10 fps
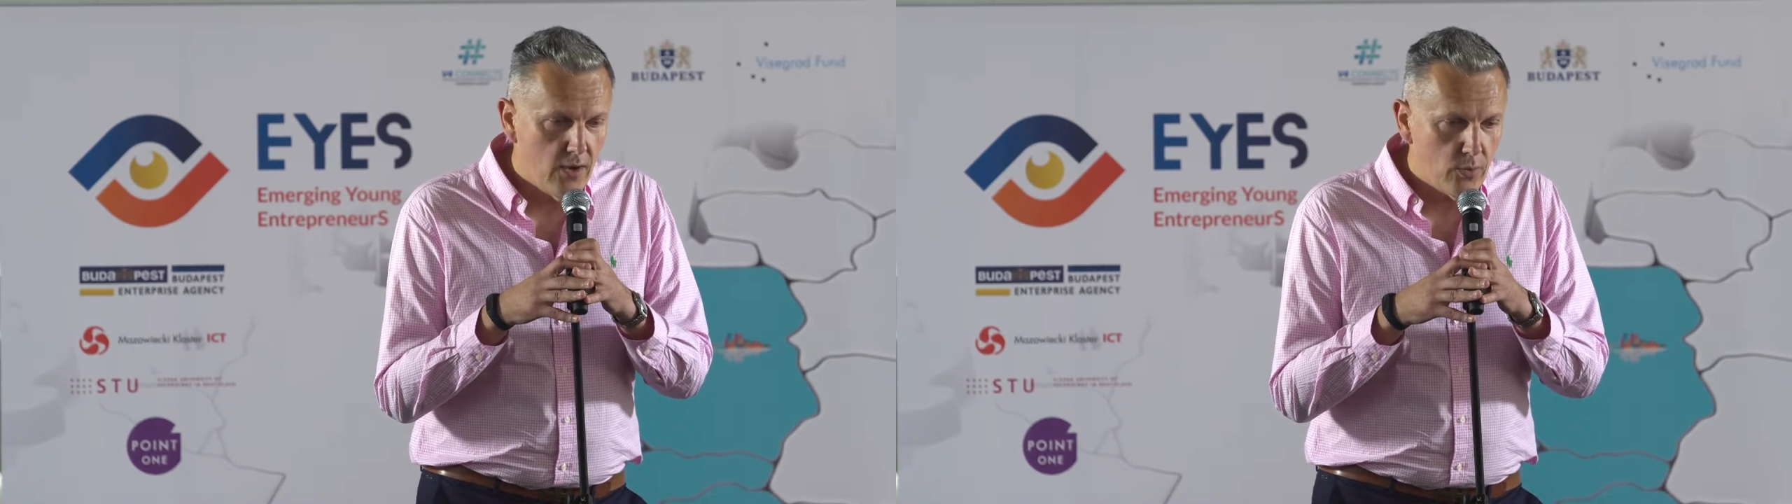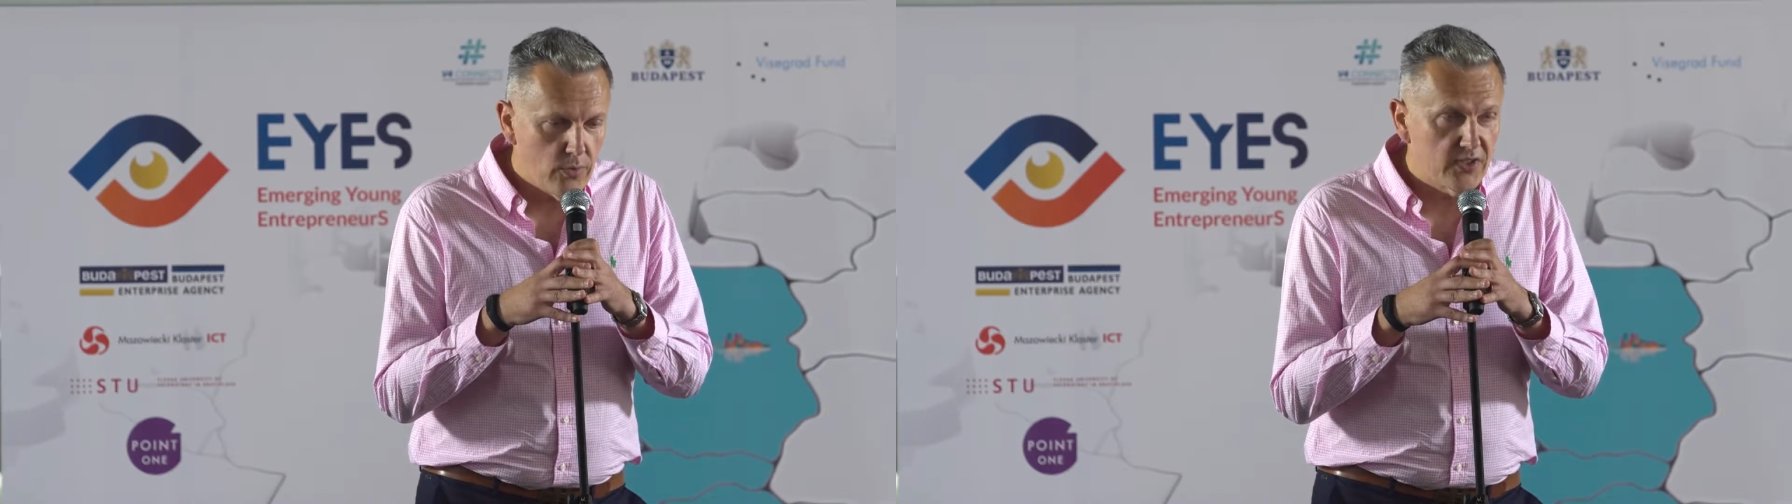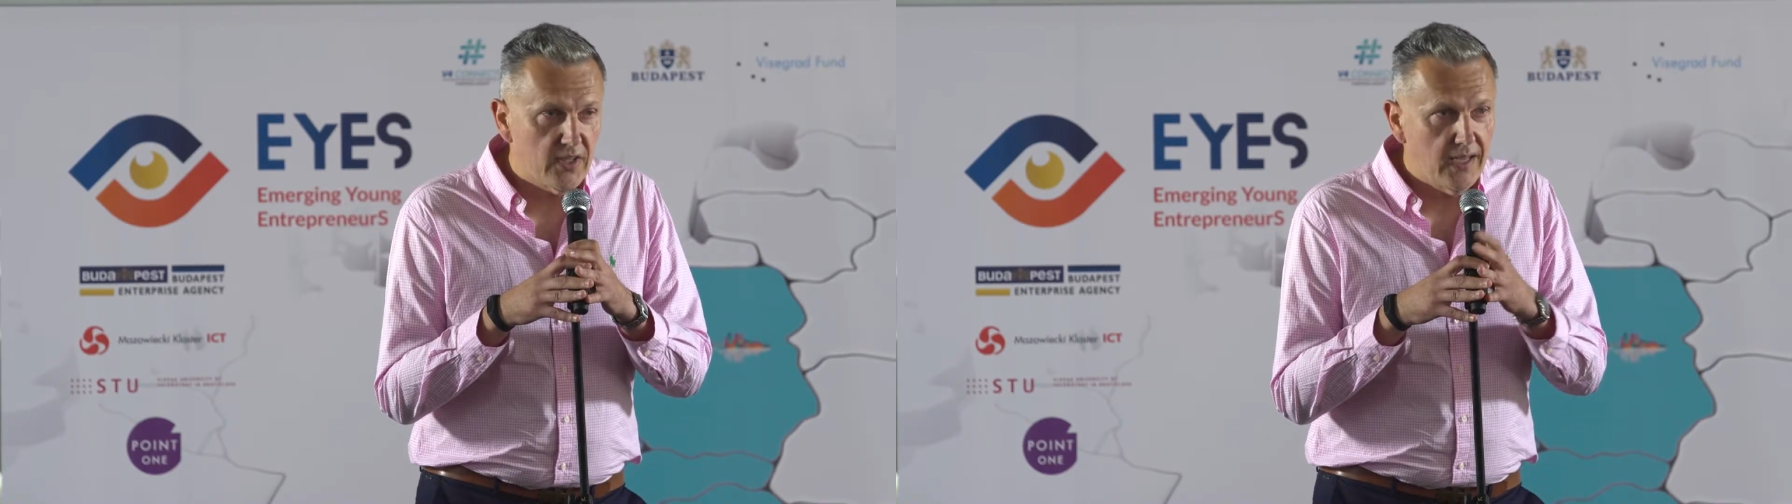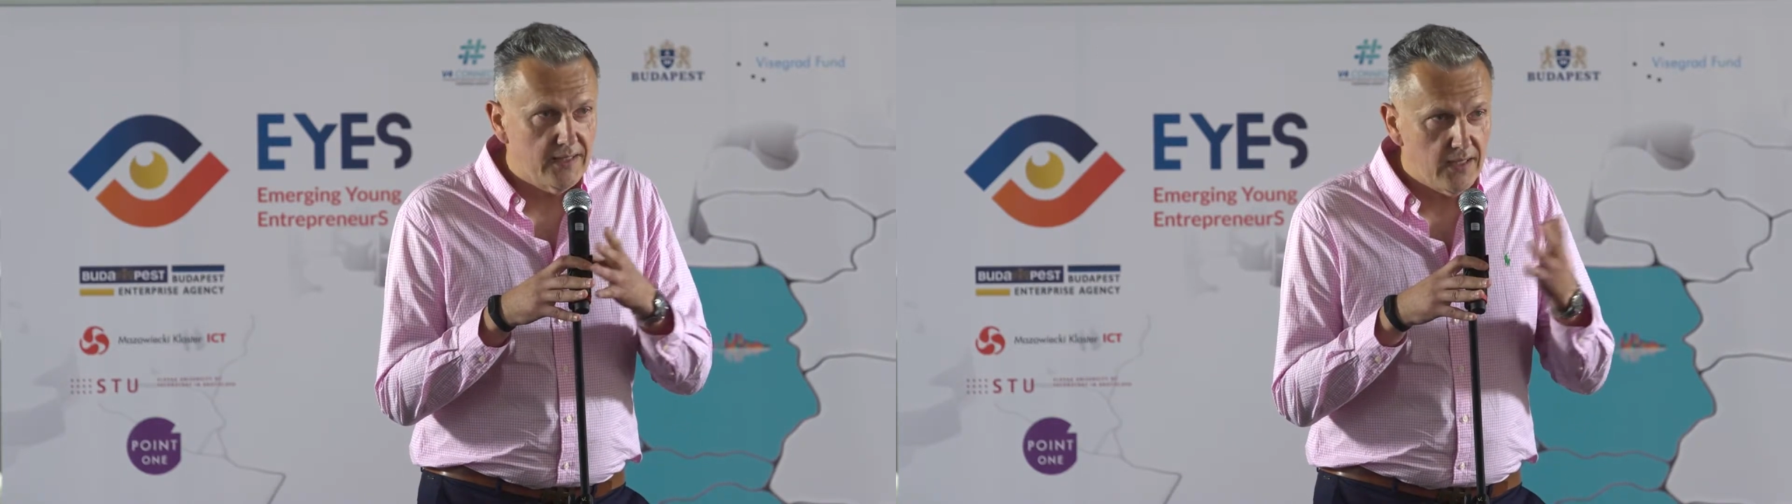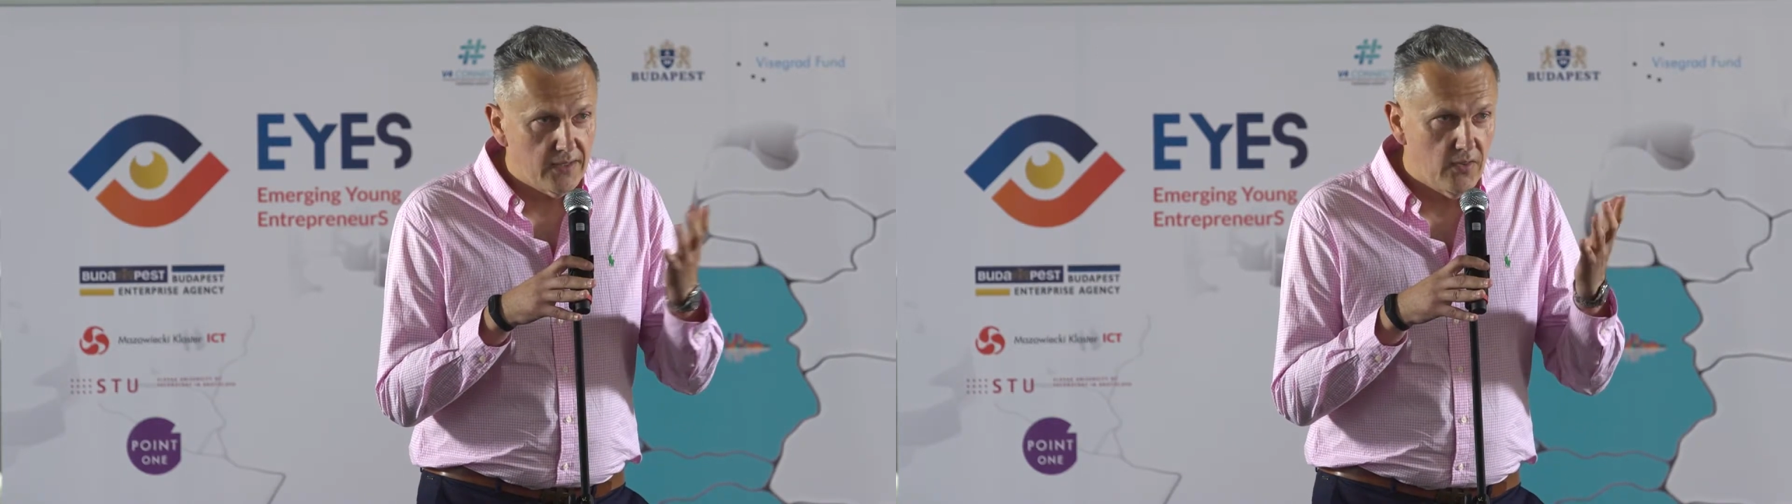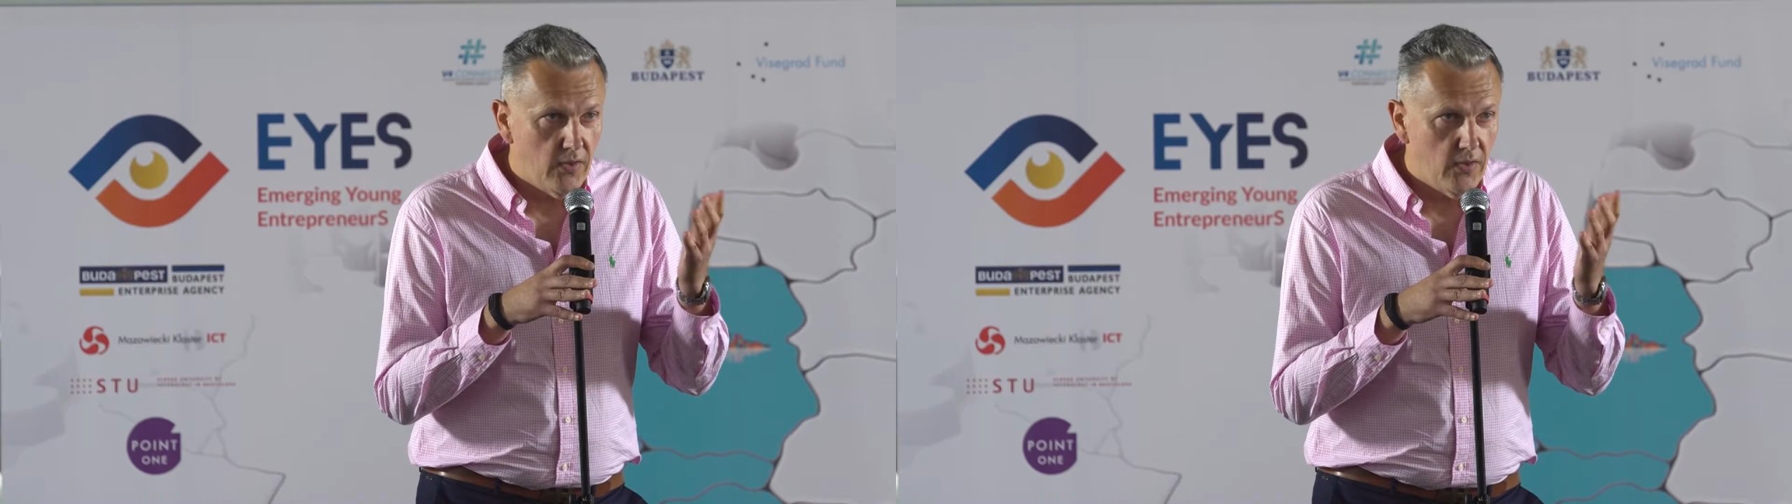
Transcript: we were selected at